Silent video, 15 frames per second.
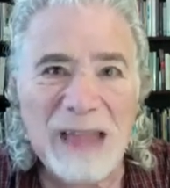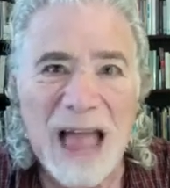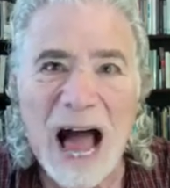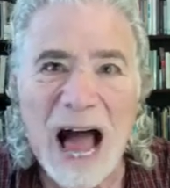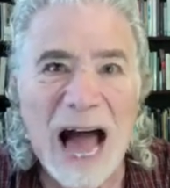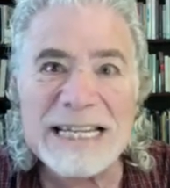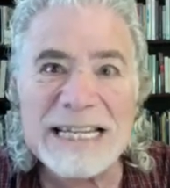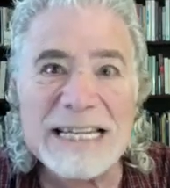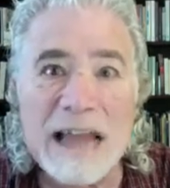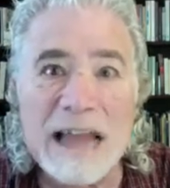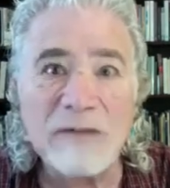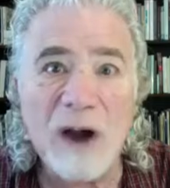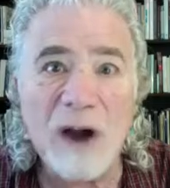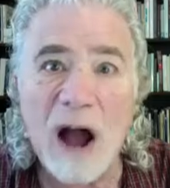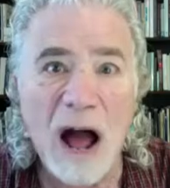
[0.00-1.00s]
I'd
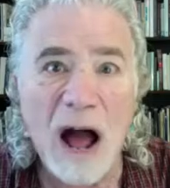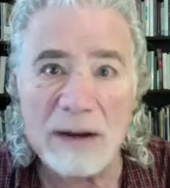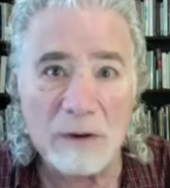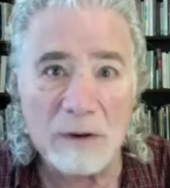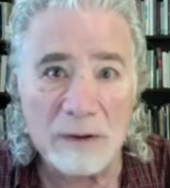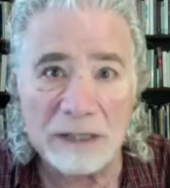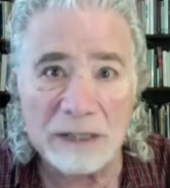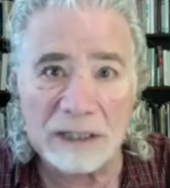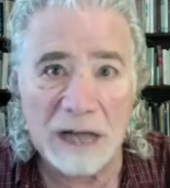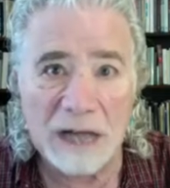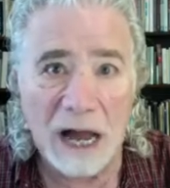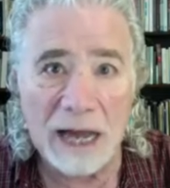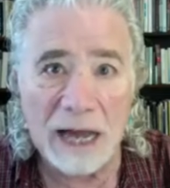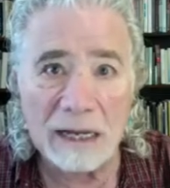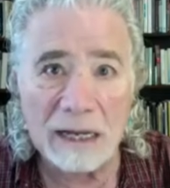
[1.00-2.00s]
never hire this
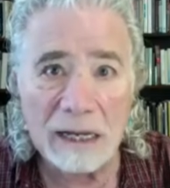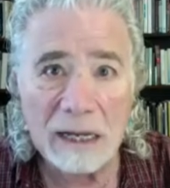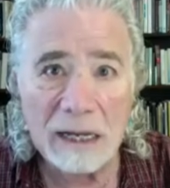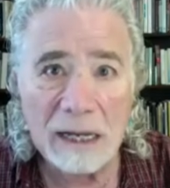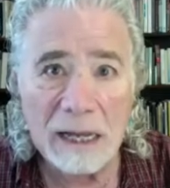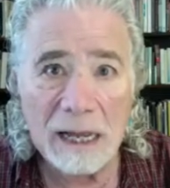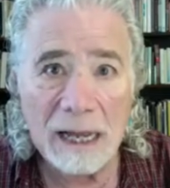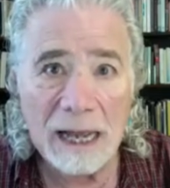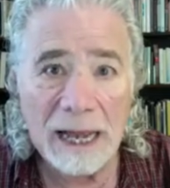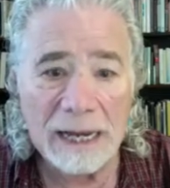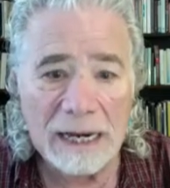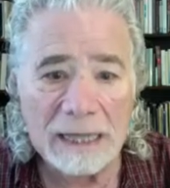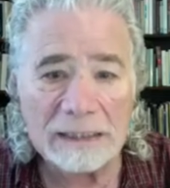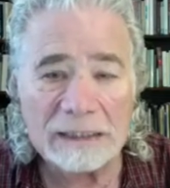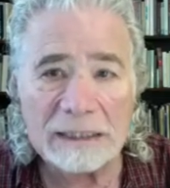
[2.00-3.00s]
guy. And
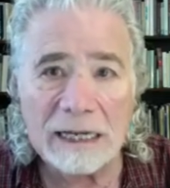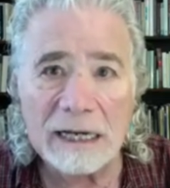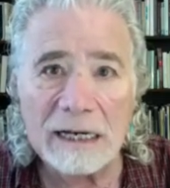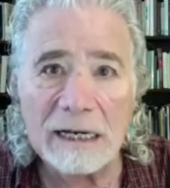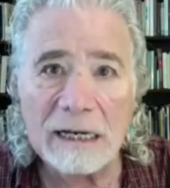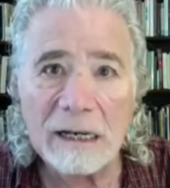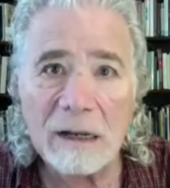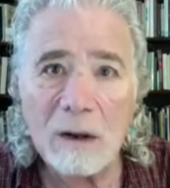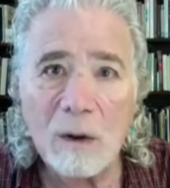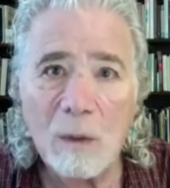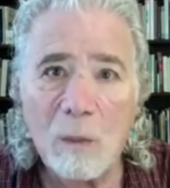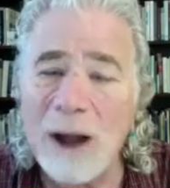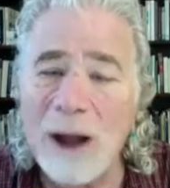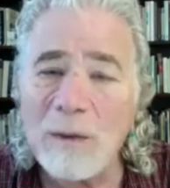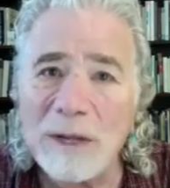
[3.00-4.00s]
I said,
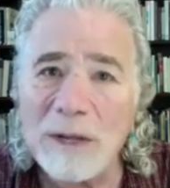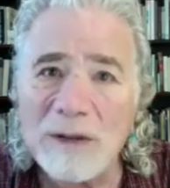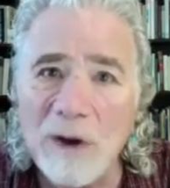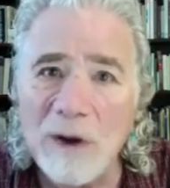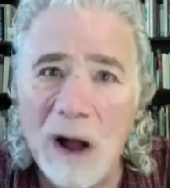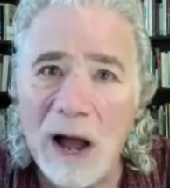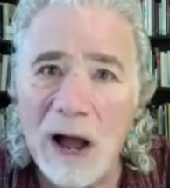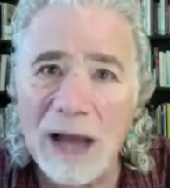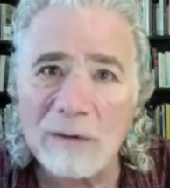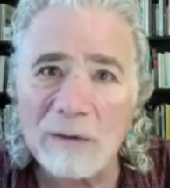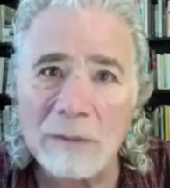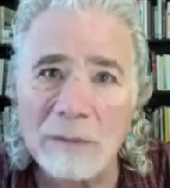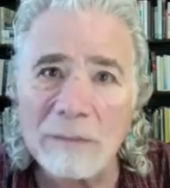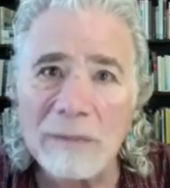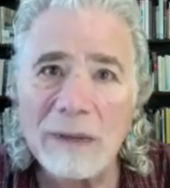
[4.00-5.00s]
why wouldn't you
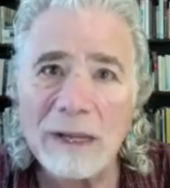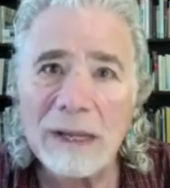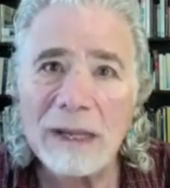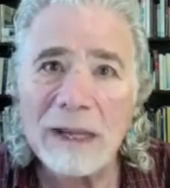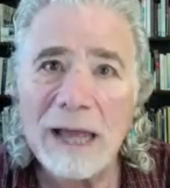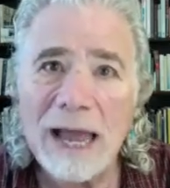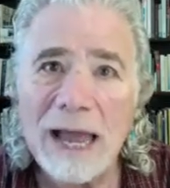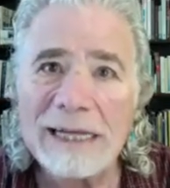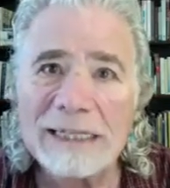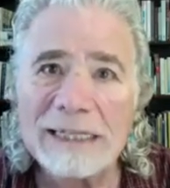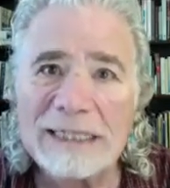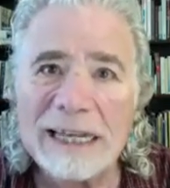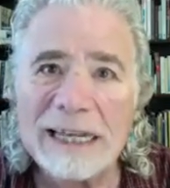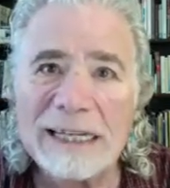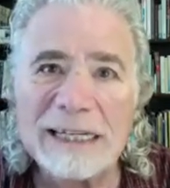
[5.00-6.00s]
hire him? And he
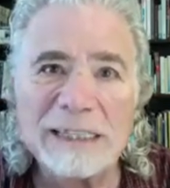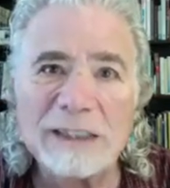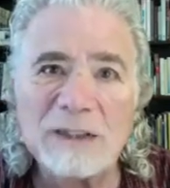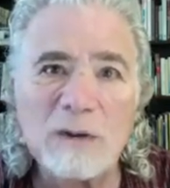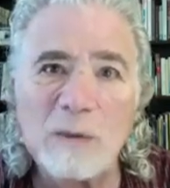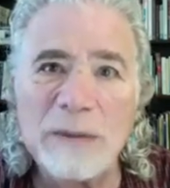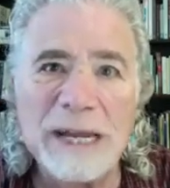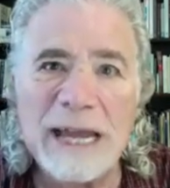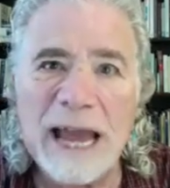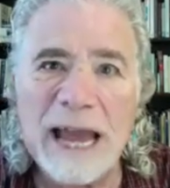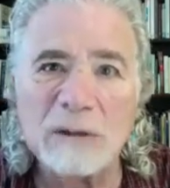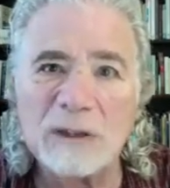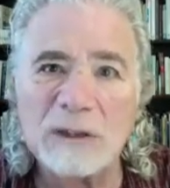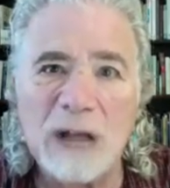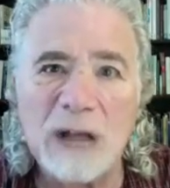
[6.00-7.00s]
said, he has too many
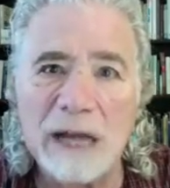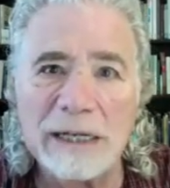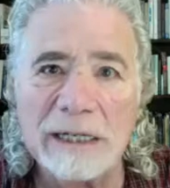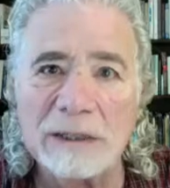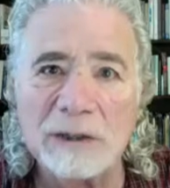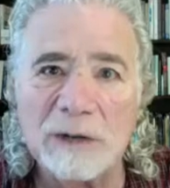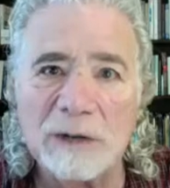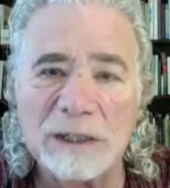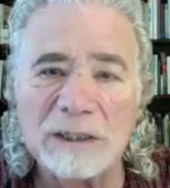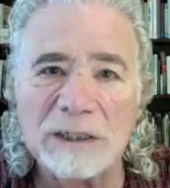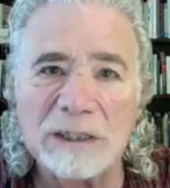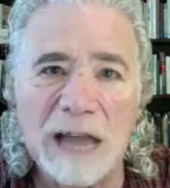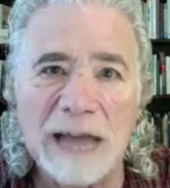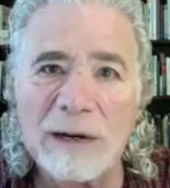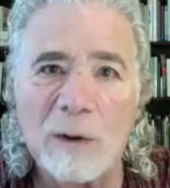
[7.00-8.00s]
outside
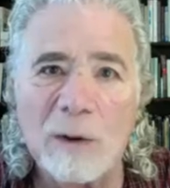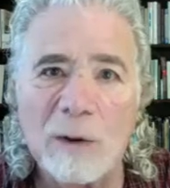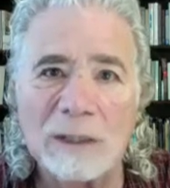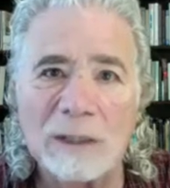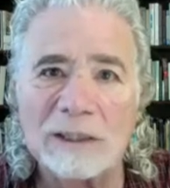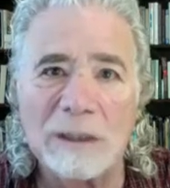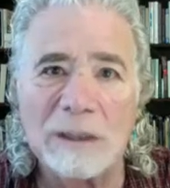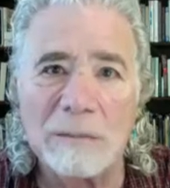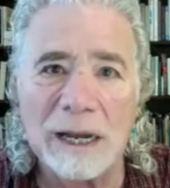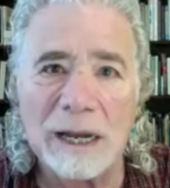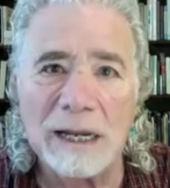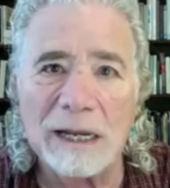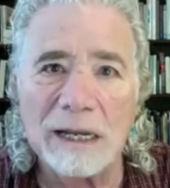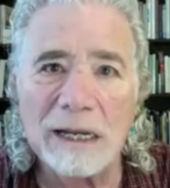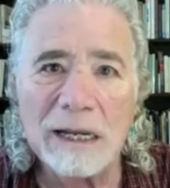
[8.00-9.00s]
interests. I don't want
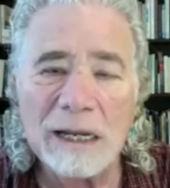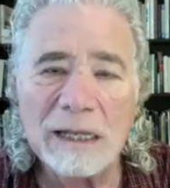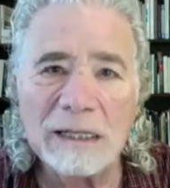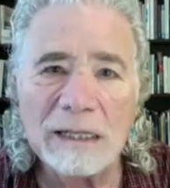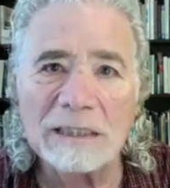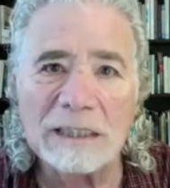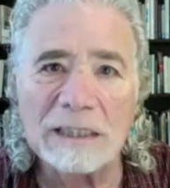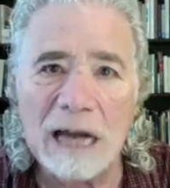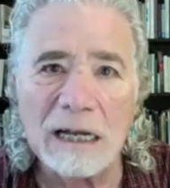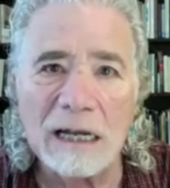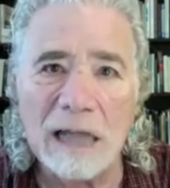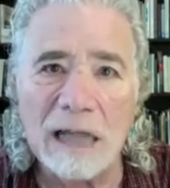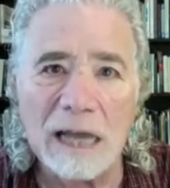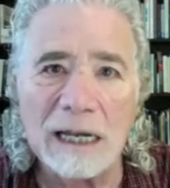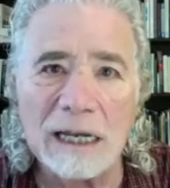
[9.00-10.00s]
somebody that's got a
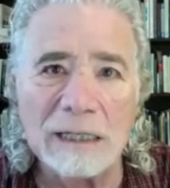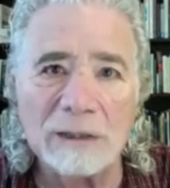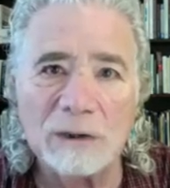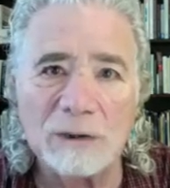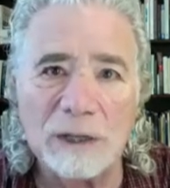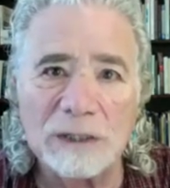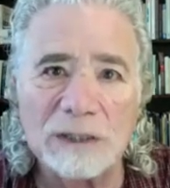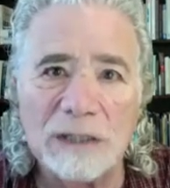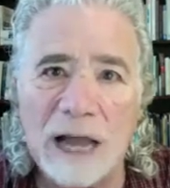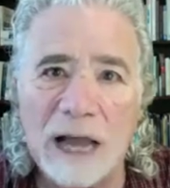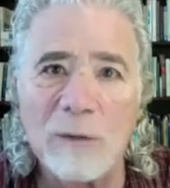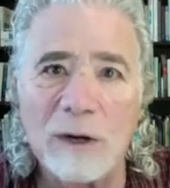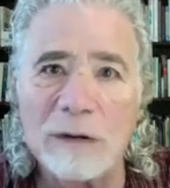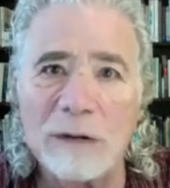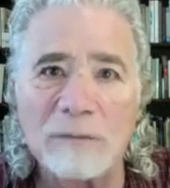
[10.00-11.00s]
lot of interest. I
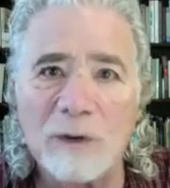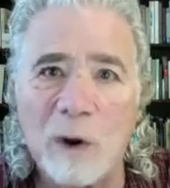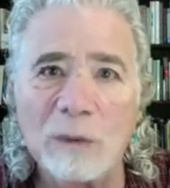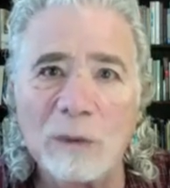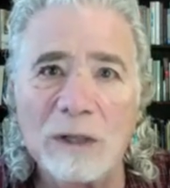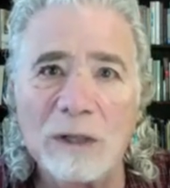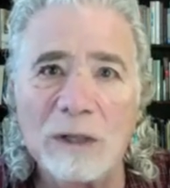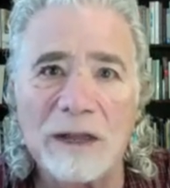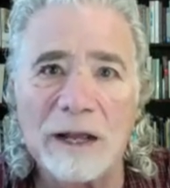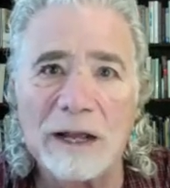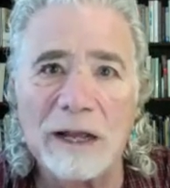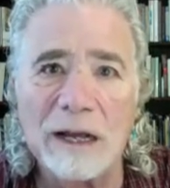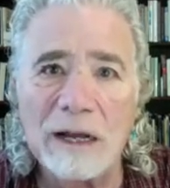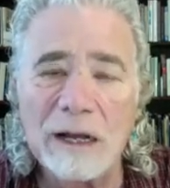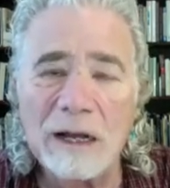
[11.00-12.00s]
want him to only think
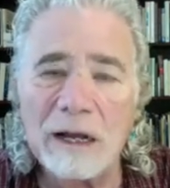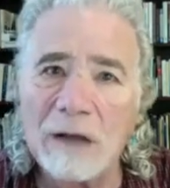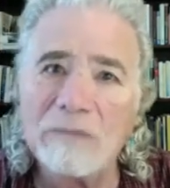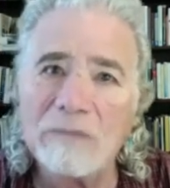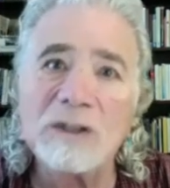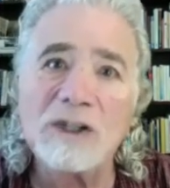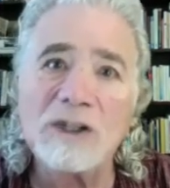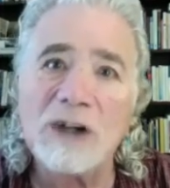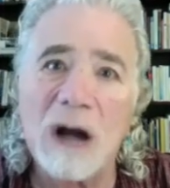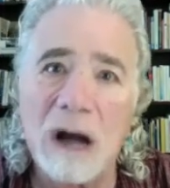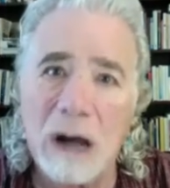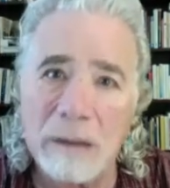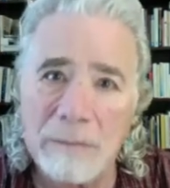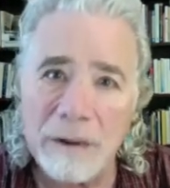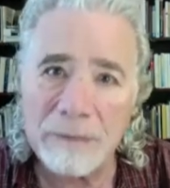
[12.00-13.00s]
of the
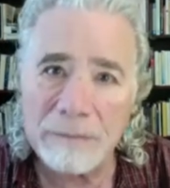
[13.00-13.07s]
job.